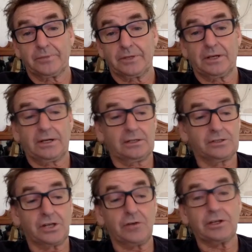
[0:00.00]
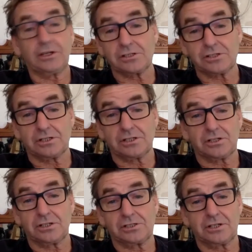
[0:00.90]
And Jerry didn't see the
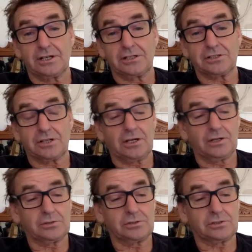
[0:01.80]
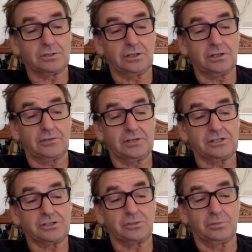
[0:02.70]
season out. So it was a lot of
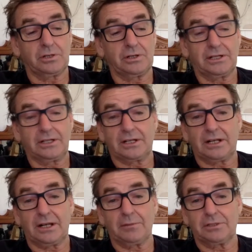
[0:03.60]
instability in the club.